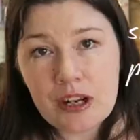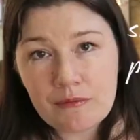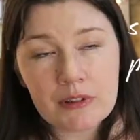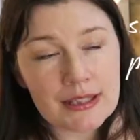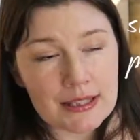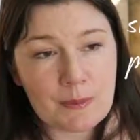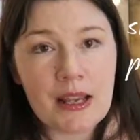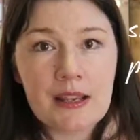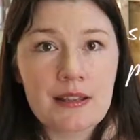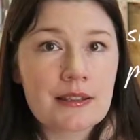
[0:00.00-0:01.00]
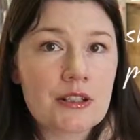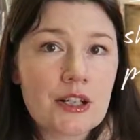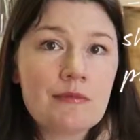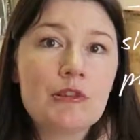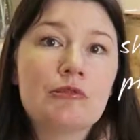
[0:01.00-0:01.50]
Generally speaking, as a
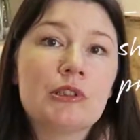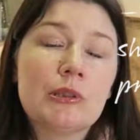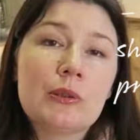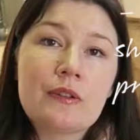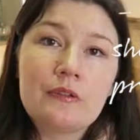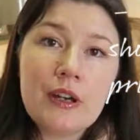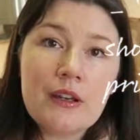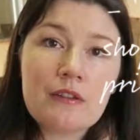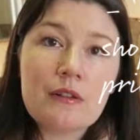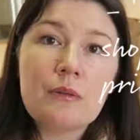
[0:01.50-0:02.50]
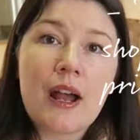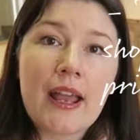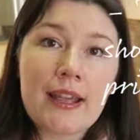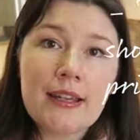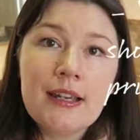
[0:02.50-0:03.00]
general rule, the further
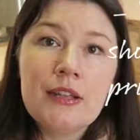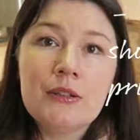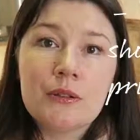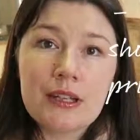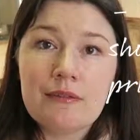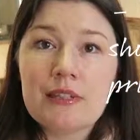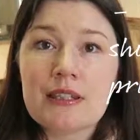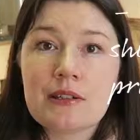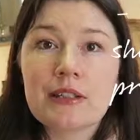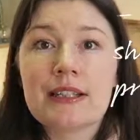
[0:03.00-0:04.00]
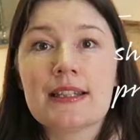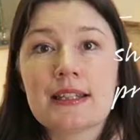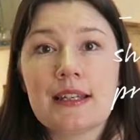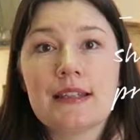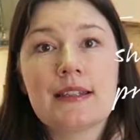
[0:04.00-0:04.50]
away your nearest
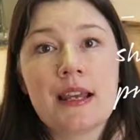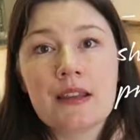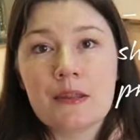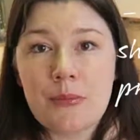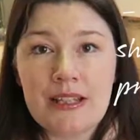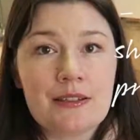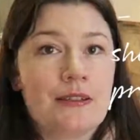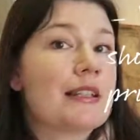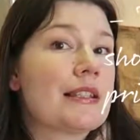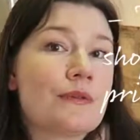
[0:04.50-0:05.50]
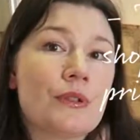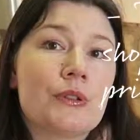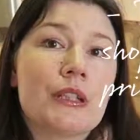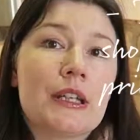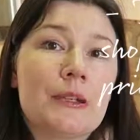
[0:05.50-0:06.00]
stockist is, the better it is
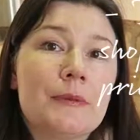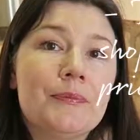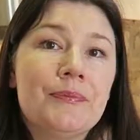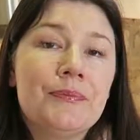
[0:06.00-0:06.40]
for you.